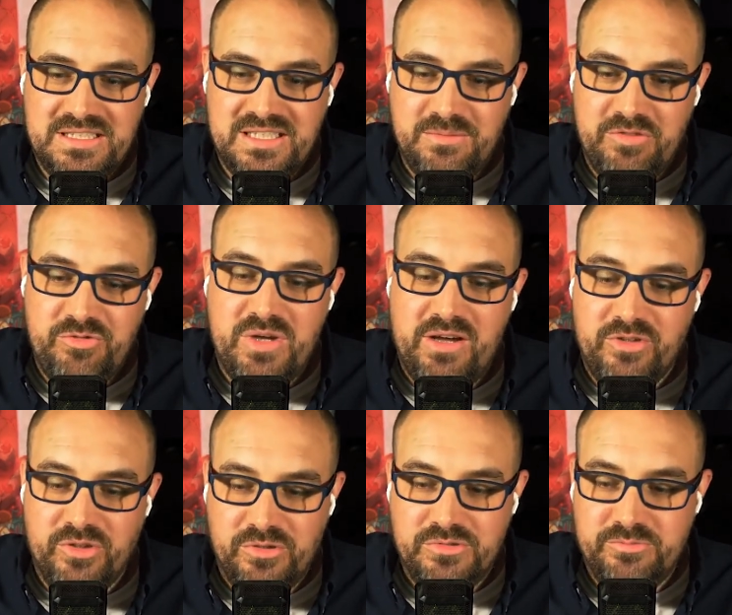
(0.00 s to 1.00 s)
If you have
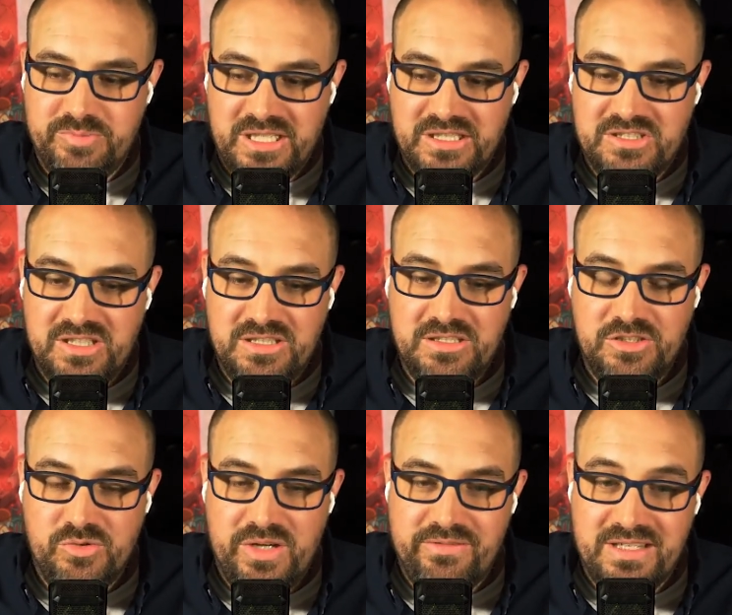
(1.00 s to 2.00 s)
your own blockchain and
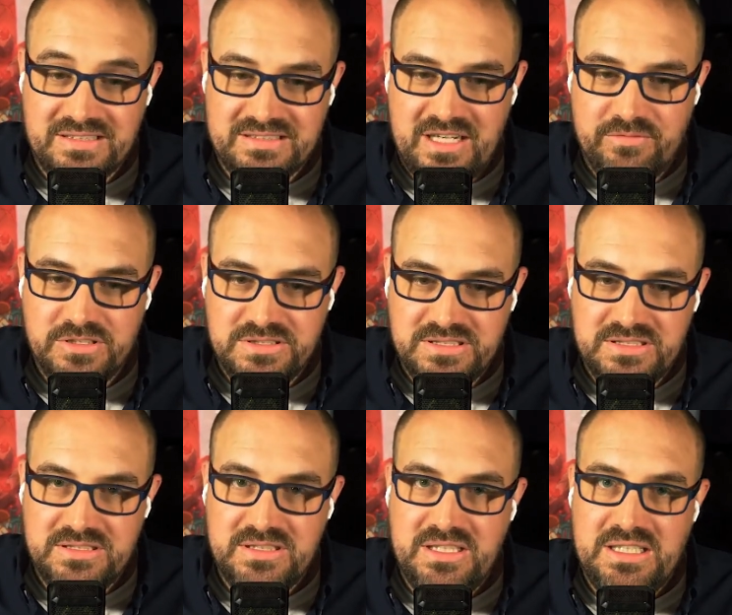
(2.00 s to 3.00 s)
you have that
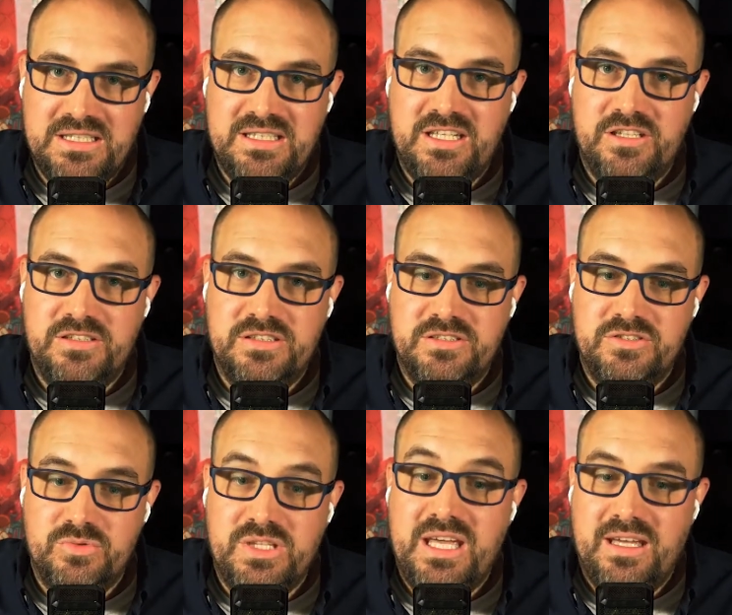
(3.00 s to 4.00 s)
sovereignty, then
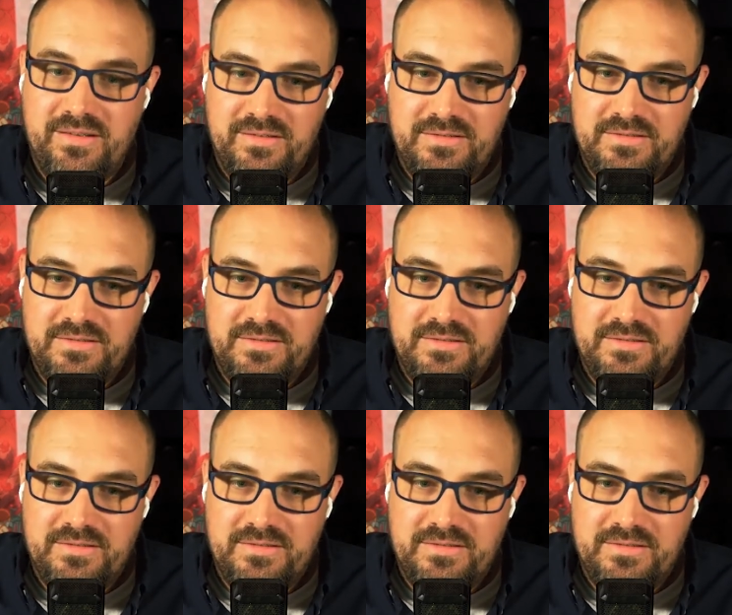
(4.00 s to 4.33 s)
you can.